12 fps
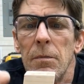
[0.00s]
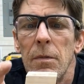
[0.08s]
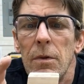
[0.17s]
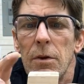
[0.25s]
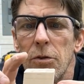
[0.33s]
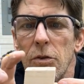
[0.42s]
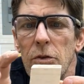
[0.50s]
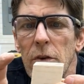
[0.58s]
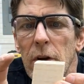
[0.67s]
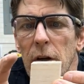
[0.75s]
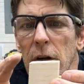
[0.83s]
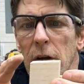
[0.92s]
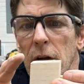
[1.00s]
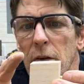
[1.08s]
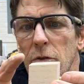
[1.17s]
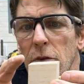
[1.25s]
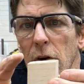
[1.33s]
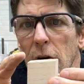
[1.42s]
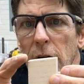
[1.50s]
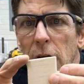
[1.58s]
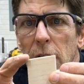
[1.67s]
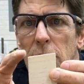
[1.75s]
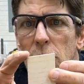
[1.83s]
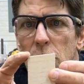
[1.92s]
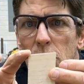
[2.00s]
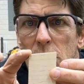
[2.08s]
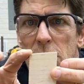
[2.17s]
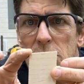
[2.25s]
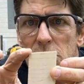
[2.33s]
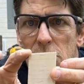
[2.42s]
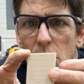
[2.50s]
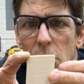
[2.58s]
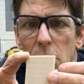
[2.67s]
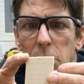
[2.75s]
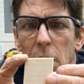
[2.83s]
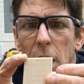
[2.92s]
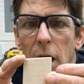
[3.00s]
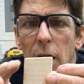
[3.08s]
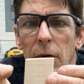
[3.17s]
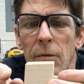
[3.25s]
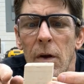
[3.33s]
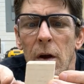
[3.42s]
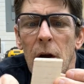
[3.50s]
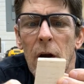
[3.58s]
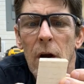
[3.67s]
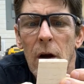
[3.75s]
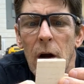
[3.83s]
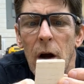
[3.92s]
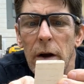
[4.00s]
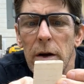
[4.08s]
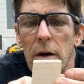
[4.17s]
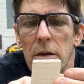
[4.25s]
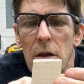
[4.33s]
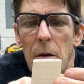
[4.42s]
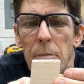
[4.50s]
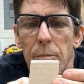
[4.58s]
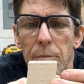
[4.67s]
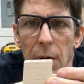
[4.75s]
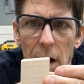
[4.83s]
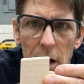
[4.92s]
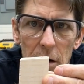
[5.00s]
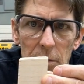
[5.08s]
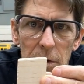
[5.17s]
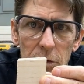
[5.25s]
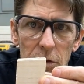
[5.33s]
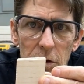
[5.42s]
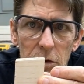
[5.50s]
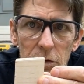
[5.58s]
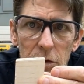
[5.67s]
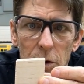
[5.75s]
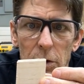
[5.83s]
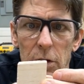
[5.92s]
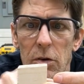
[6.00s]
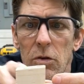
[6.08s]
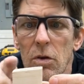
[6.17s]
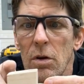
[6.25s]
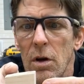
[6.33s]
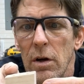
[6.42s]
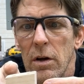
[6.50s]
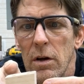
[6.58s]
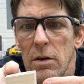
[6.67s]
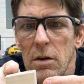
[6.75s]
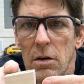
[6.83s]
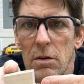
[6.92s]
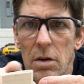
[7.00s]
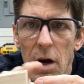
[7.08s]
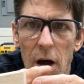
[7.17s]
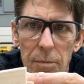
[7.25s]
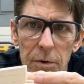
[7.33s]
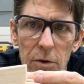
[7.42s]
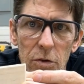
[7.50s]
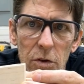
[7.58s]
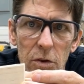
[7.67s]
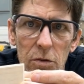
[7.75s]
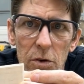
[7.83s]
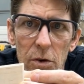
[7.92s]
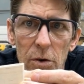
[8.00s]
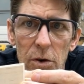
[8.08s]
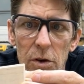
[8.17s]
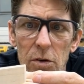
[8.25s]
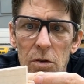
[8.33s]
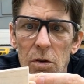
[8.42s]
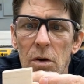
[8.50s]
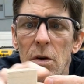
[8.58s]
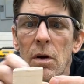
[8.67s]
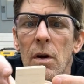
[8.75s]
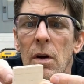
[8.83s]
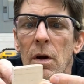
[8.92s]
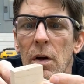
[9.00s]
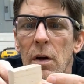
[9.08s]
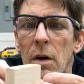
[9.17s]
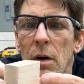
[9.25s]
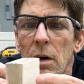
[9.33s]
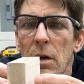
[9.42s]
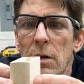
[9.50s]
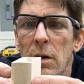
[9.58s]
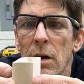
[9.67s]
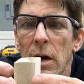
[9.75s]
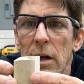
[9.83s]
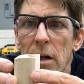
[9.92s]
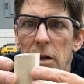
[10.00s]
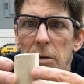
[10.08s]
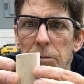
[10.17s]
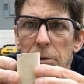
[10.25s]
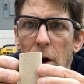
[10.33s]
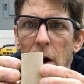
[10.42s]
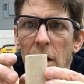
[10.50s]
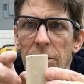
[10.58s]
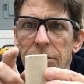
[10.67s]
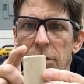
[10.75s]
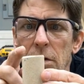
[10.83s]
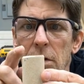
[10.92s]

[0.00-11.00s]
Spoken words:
This started out a 2-inch square block. I cut the bottom at 6 degrees. I cut the top at 6 degrees. And then I clipped off